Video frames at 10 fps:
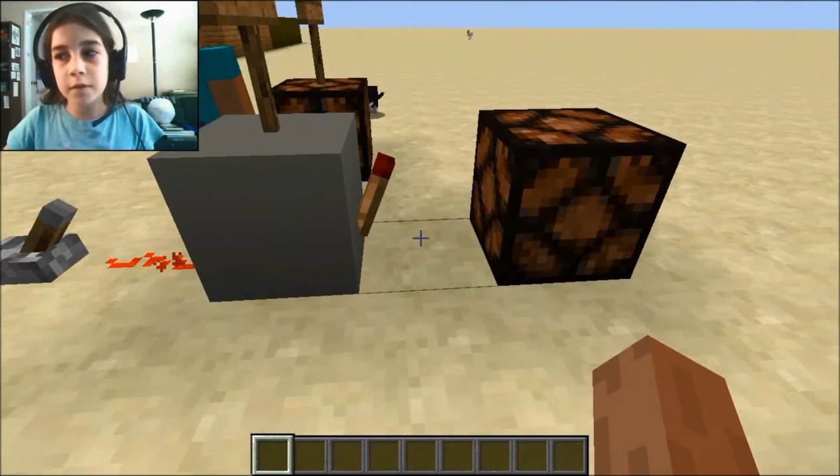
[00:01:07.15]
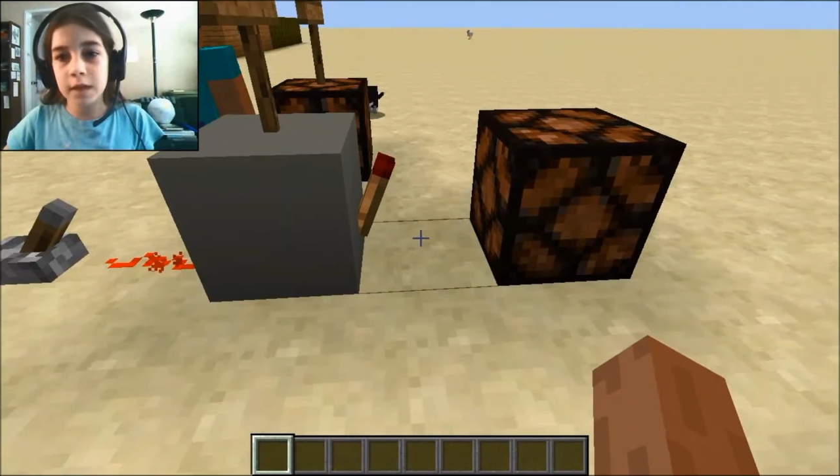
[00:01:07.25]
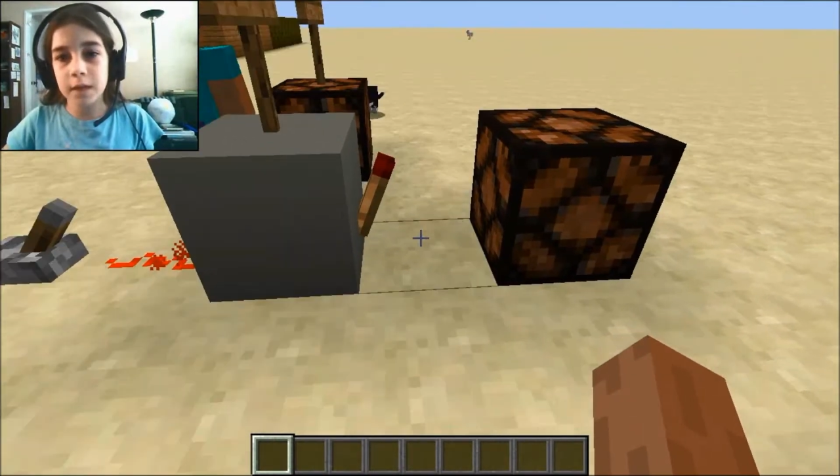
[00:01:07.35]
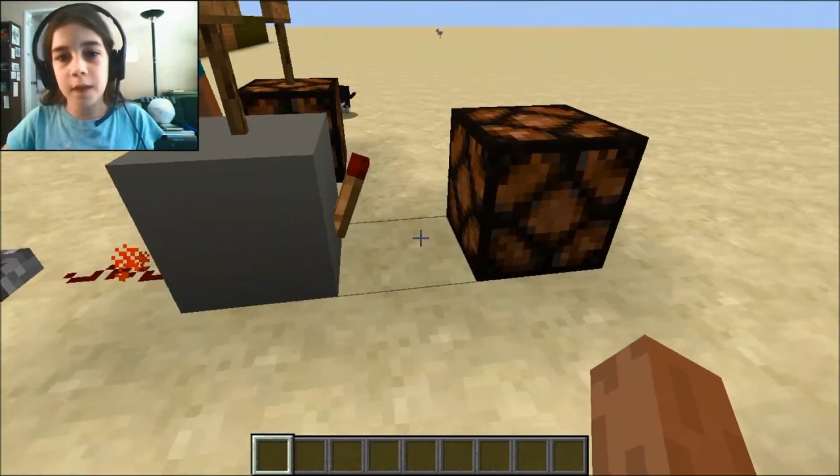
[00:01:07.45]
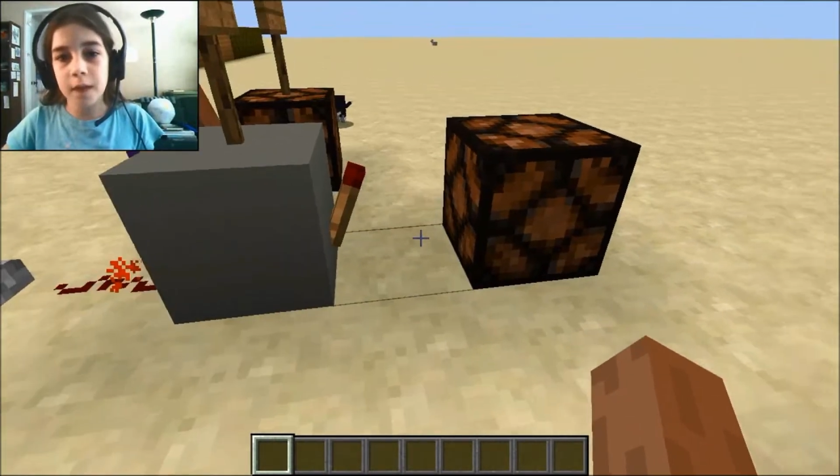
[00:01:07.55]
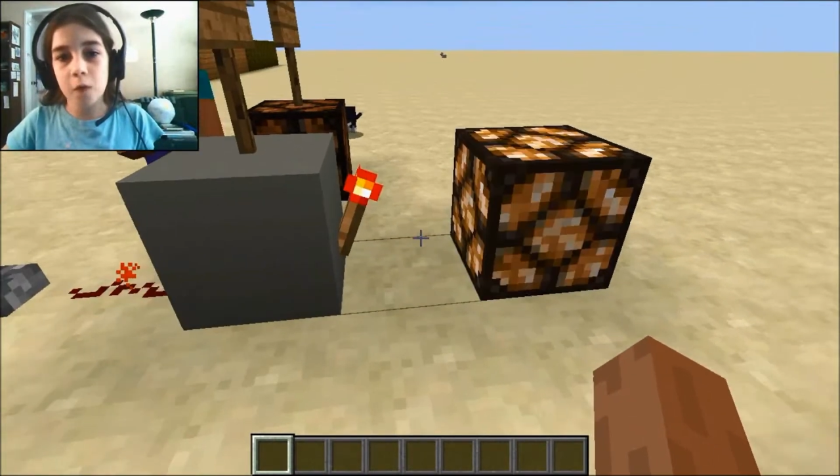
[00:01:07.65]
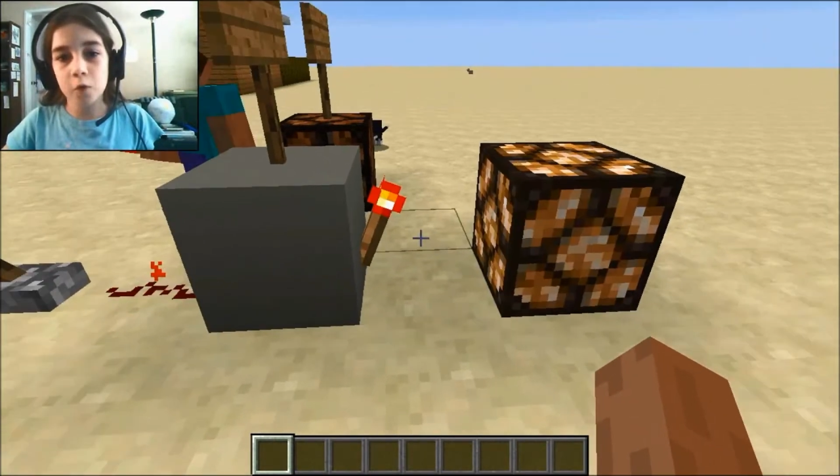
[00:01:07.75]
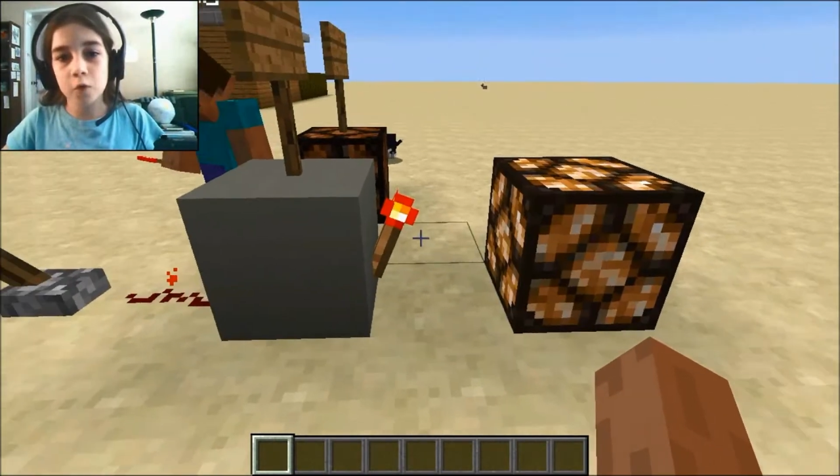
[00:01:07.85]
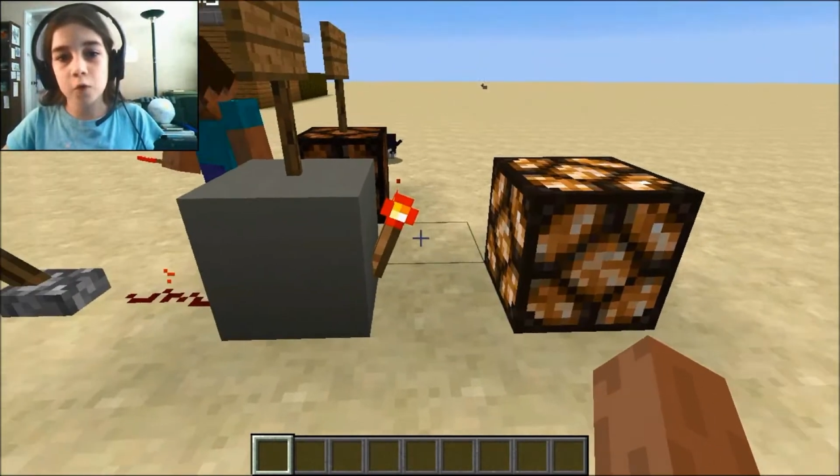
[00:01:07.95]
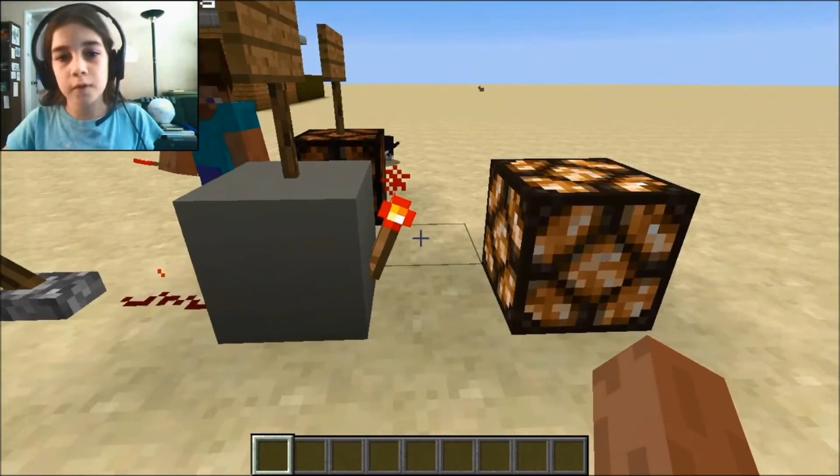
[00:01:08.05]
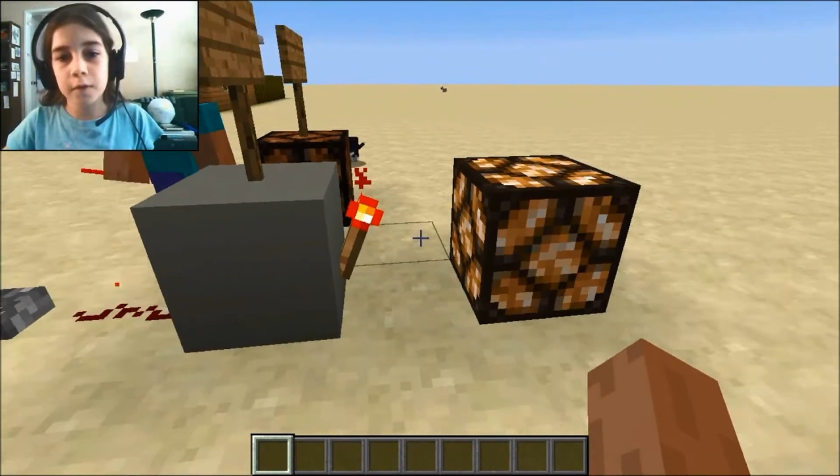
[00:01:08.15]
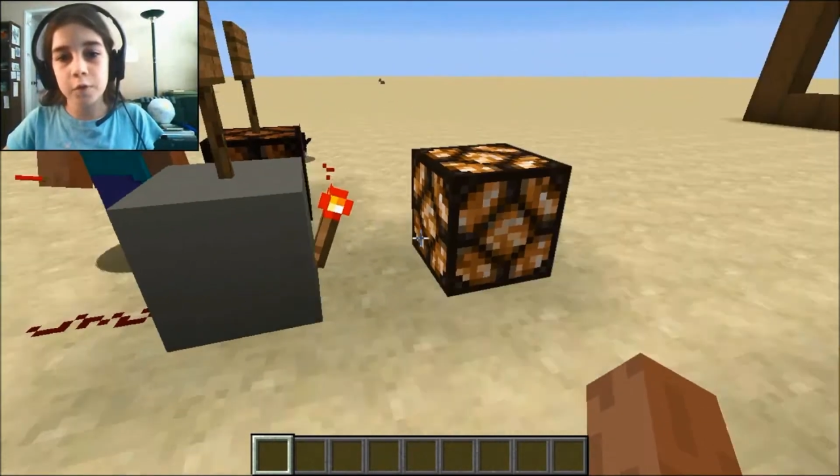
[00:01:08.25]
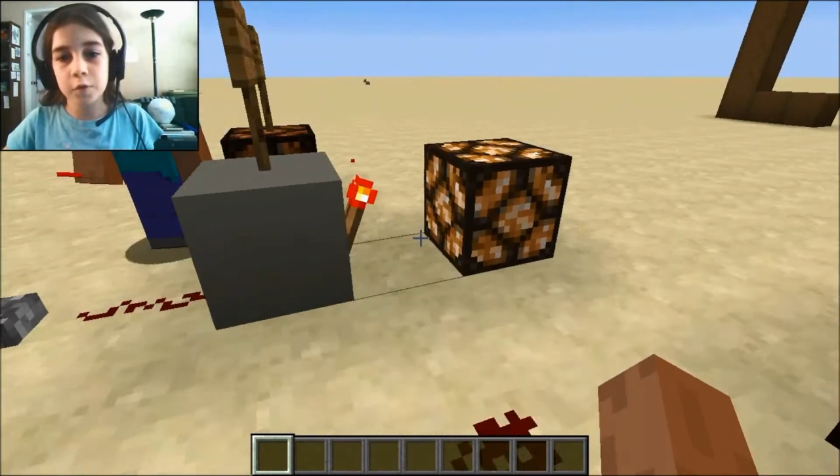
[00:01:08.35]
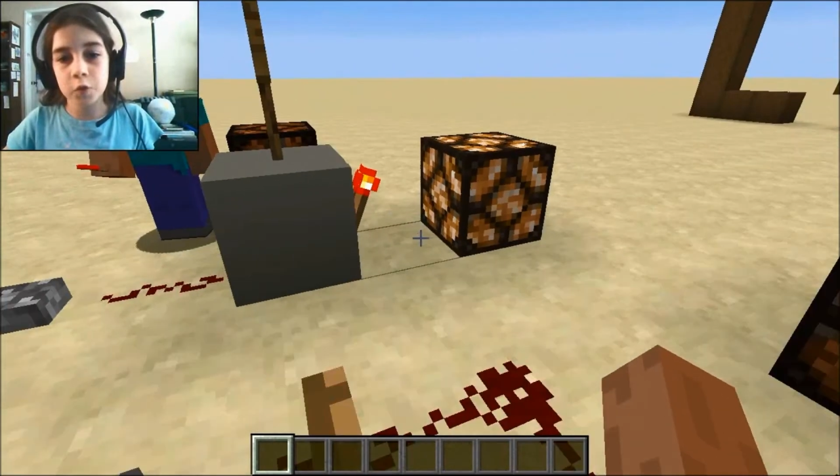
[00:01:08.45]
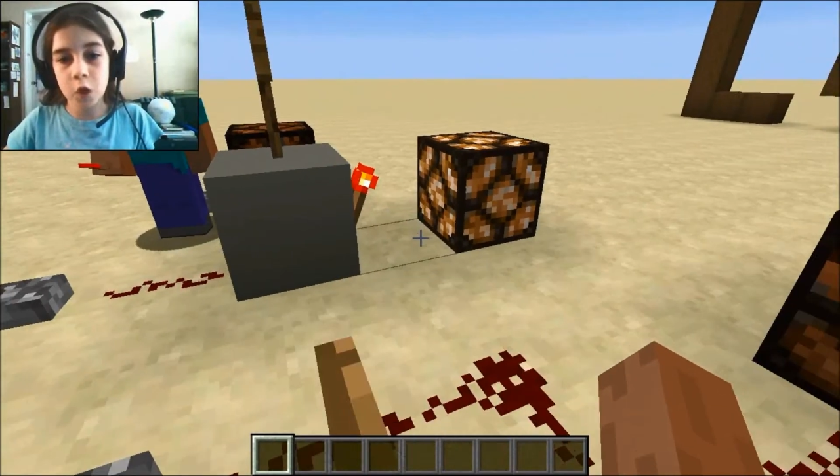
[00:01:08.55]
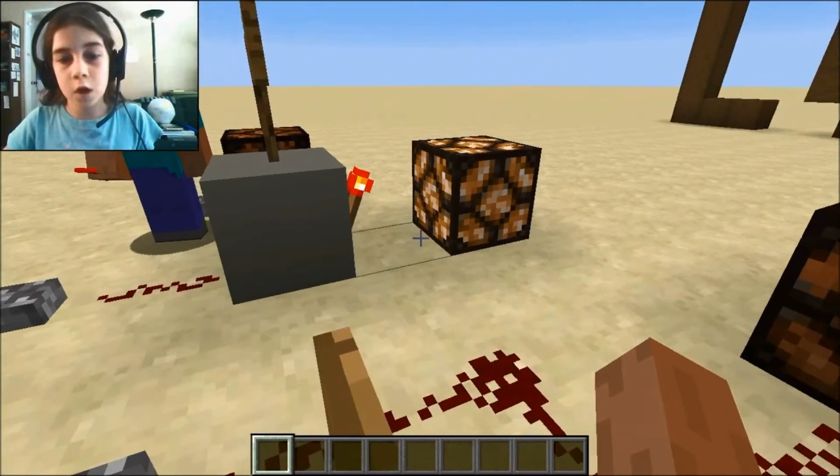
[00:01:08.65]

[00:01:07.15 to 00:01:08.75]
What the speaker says: powered or if it's turned on.